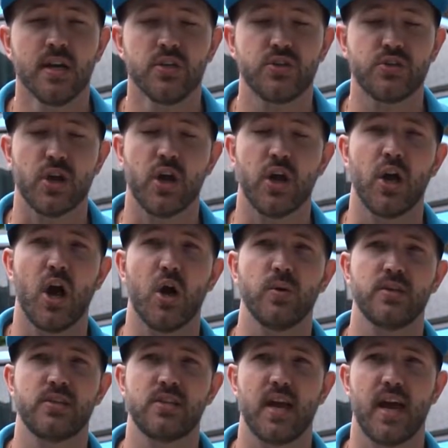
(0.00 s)
So I
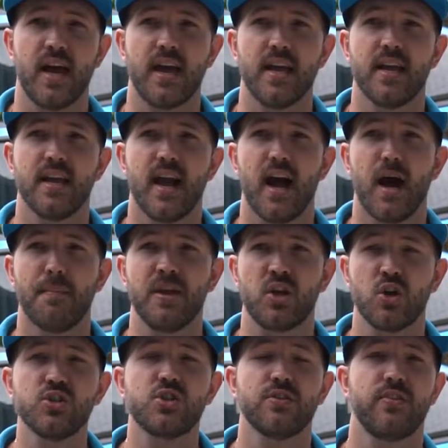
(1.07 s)
would say
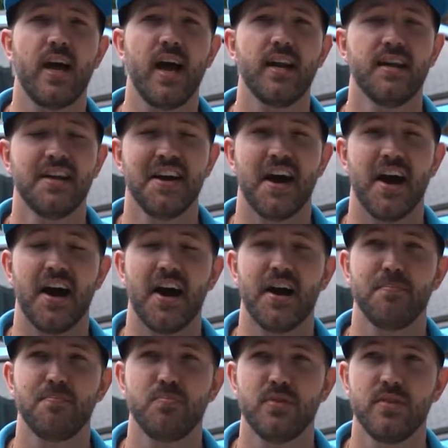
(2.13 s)
because of that,
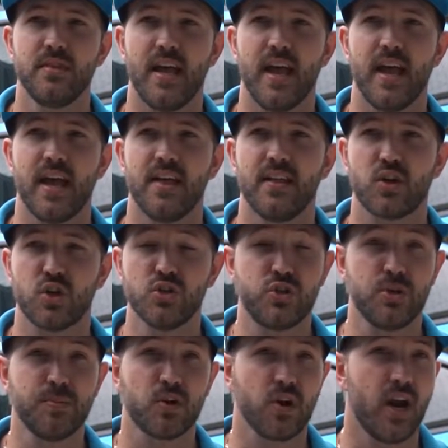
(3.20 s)
the
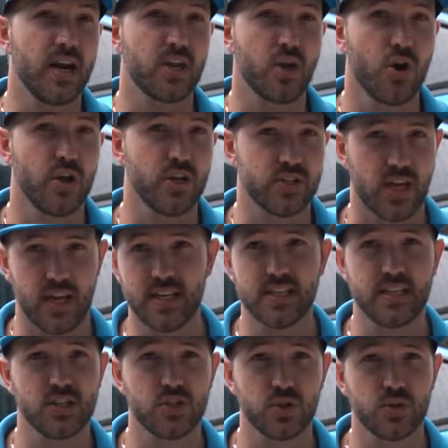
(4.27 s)
consumer grade coatings are
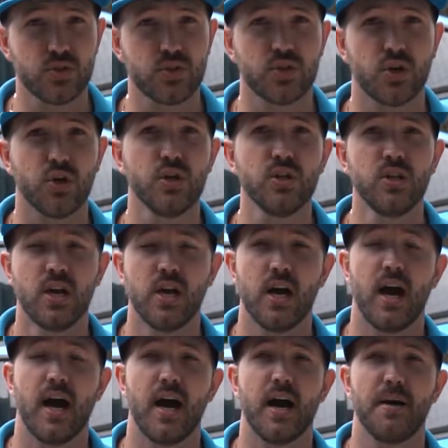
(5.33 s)
easier to install
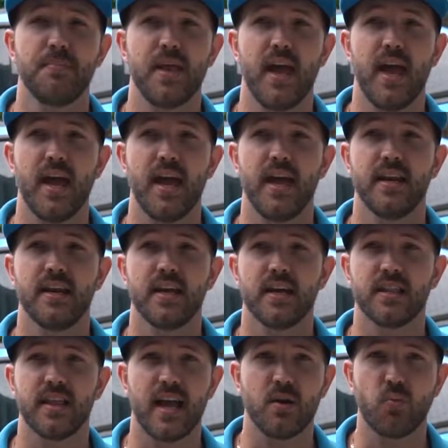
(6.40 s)
and
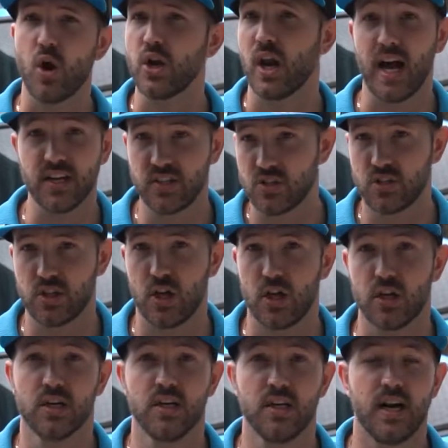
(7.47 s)
they won't last as
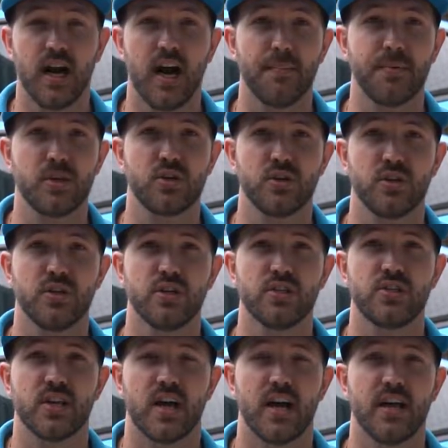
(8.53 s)
long because
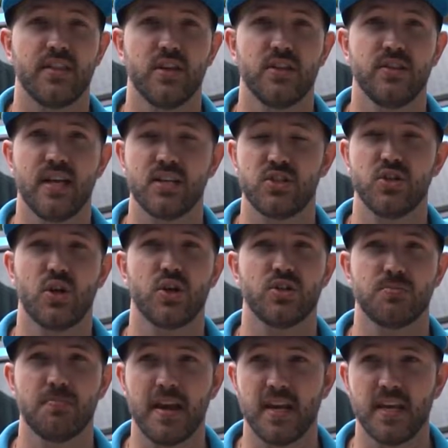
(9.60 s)
there's not
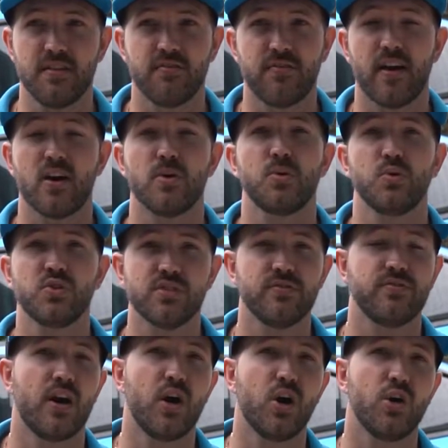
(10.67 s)
as many variables
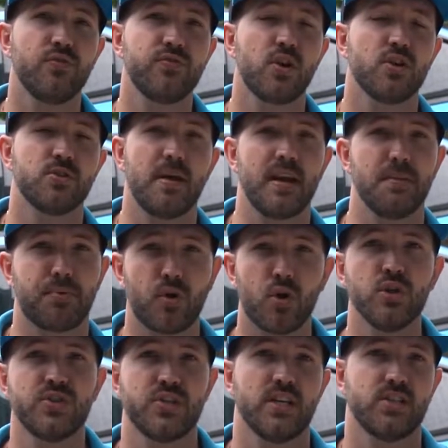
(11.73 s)
involved, not as many
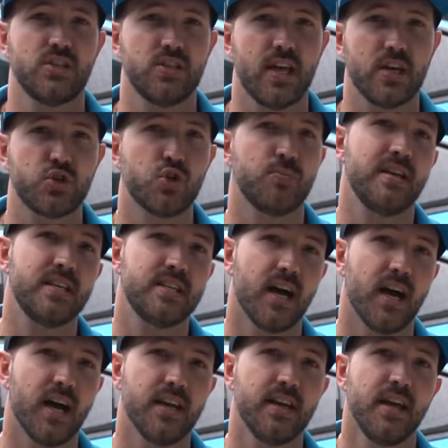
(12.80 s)
processes that should be
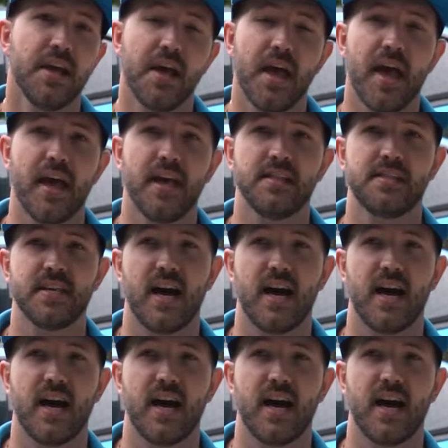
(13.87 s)
done, and